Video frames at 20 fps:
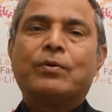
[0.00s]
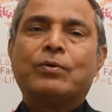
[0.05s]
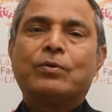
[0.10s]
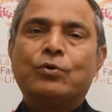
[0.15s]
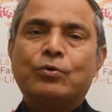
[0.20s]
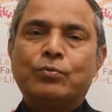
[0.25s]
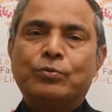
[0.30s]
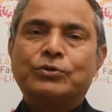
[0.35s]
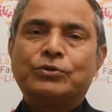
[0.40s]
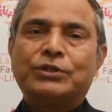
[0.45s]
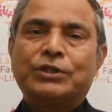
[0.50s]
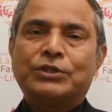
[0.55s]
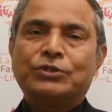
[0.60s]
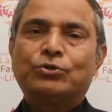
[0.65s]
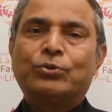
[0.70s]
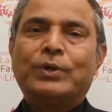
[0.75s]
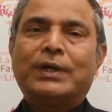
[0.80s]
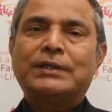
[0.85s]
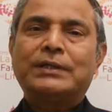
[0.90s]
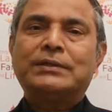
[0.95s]

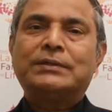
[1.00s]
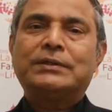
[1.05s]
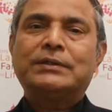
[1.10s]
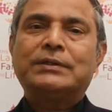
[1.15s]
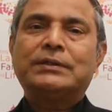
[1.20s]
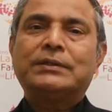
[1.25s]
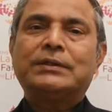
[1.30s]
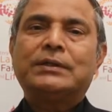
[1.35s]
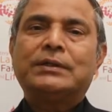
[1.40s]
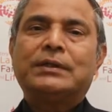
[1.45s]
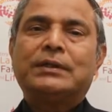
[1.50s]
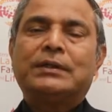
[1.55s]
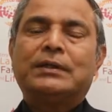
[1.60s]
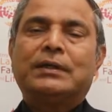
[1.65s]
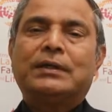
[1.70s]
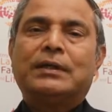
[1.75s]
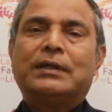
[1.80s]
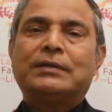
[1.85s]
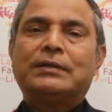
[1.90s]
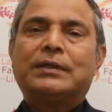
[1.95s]
homosexuality.
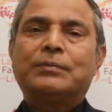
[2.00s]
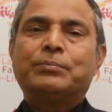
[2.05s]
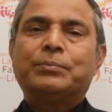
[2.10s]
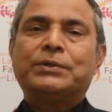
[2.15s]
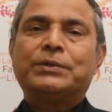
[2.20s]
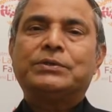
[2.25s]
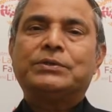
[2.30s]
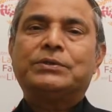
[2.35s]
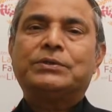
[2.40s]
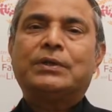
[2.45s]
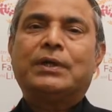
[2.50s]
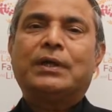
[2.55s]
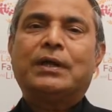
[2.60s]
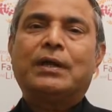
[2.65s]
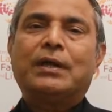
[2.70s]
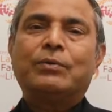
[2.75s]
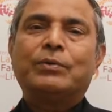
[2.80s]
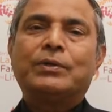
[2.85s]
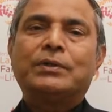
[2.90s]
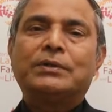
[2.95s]
That means
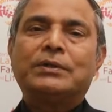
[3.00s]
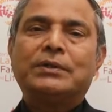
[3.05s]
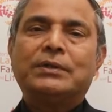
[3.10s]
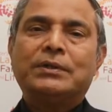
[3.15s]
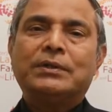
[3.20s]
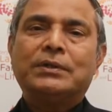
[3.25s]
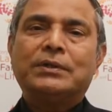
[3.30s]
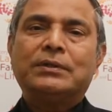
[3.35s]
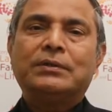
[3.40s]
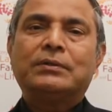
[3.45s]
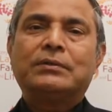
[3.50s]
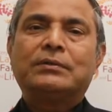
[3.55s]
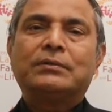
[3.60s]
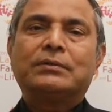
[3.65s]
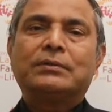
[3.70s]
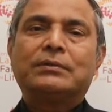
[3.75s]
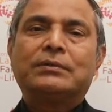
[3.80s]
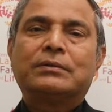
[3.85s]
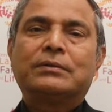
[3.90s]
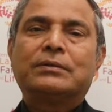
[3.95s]
allowing the
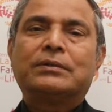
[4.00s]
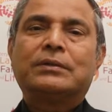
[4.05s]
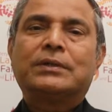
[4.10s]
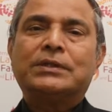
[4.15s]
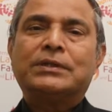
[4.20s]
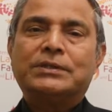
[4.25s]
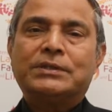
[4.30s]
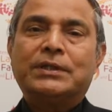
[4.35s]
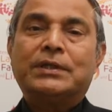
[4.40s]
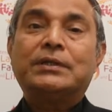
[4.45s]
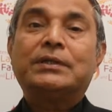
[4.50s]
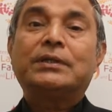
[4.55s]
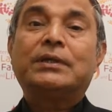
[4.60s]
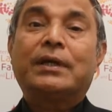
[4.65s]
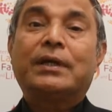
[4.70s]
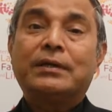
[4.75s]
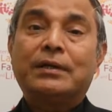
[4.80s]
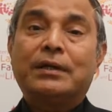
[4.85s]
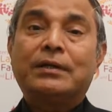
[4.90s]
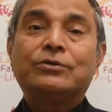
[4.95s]
consenting
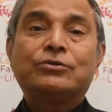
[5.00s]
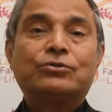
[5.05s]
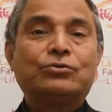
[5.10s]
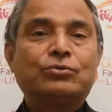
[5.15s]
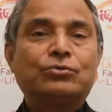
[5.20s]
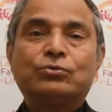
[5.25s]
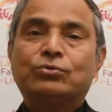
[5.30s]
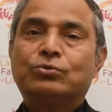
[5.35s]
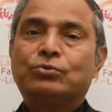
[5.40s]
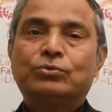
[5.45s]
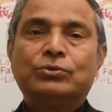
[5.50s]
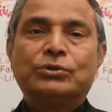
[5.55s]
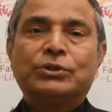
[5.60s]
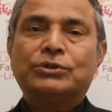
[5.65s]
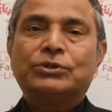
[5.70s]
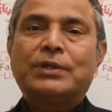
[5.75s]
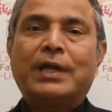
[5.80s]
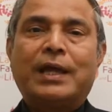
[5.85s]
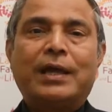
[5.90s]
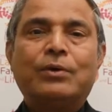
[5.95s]
adults to
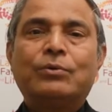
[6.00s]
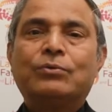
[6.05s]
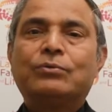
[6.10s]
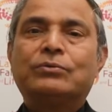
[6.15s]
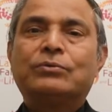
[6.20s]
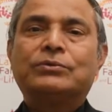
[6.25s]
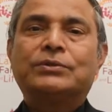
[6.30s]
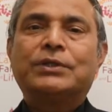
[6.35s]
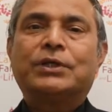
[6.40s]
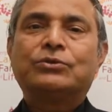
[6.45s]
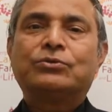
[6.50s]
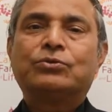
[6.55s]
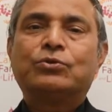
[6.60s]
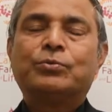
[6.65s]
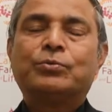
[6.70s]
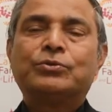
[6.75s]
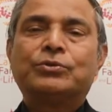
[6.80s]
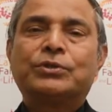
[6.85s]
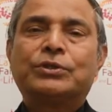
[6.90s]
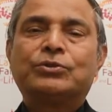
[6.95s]
just have sex,
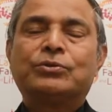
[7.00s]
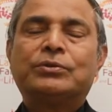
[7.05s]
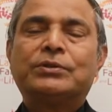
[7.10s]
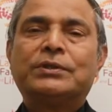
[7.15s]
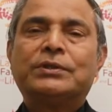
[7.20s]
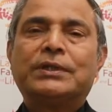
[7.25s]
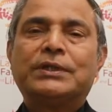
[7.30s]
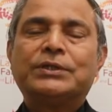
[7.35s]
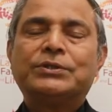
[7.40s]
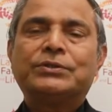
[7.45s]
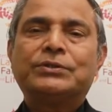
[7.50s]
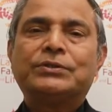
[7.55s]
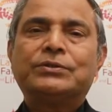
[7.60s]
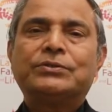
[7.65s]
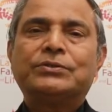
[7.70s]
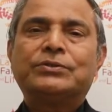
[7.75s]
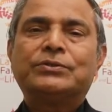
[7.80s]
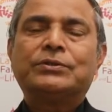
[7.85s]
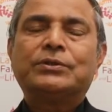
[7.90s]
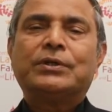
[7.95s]
homosexual
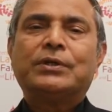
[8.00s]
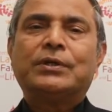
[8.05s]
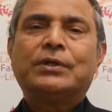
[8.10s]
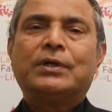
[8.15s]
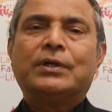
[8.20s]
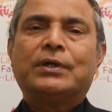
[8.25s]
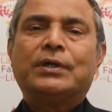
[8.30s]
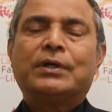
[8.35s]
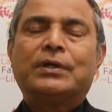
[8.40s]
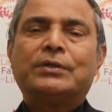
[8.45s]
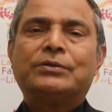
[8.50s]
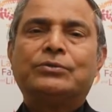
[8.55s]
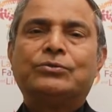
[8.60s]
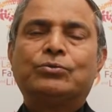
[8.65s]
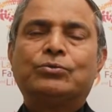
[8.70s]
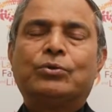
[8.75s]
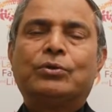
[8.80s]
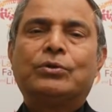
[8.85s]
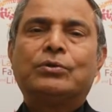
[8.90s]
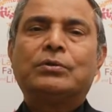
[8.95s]
relations and
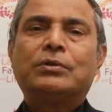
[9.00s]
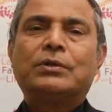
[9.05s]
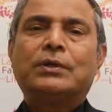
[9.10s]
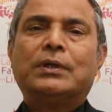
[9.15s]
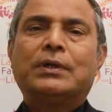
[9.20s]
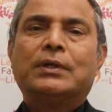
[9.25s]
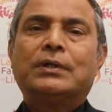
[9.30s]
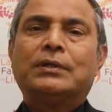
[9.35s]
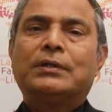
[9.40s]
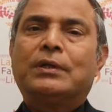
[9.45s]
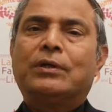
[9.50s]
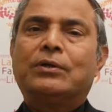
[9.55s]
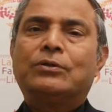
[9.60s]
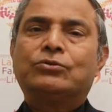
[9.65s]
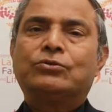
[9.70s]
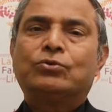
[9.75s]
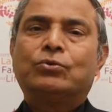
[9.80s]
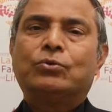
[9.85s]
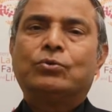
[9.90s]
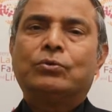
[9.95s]
so on.
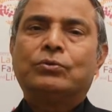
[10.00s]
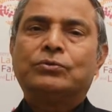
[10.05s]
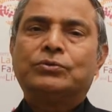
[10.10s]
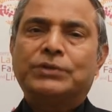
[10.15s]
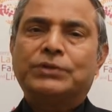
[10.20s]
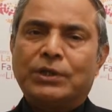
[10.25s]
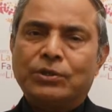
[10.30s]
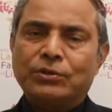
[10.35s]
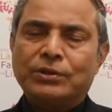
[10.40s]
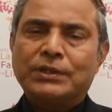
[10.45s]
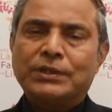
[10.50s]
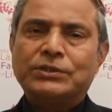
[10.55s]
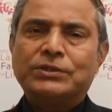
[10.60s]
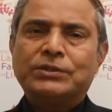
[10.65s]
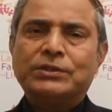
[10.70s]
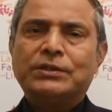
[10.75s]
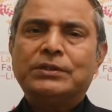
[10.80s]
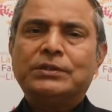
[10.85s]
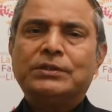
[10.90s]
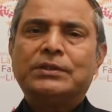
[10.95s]
Also
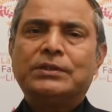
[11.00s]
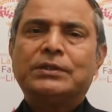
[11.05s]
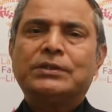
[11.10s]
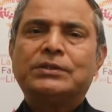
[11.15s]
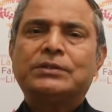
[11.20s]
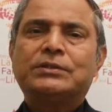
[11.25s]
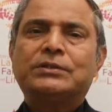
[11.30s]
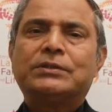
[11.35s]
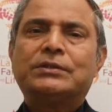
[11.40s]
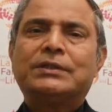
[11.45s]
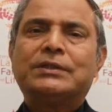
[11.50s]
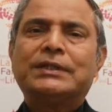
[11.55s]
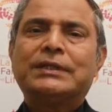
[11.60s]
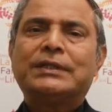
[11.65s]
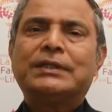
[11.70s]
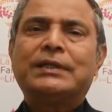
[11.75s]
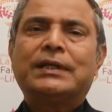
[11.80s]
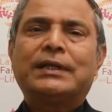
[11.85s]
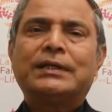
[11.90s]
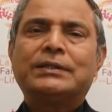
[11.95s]
surrogacy is uh,
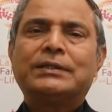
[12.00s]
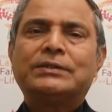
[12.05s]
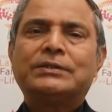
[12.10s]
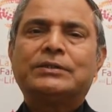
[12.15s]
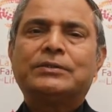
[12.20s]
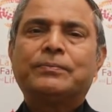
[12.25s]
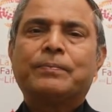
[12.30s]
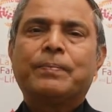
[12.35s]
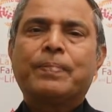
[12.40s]
legalized.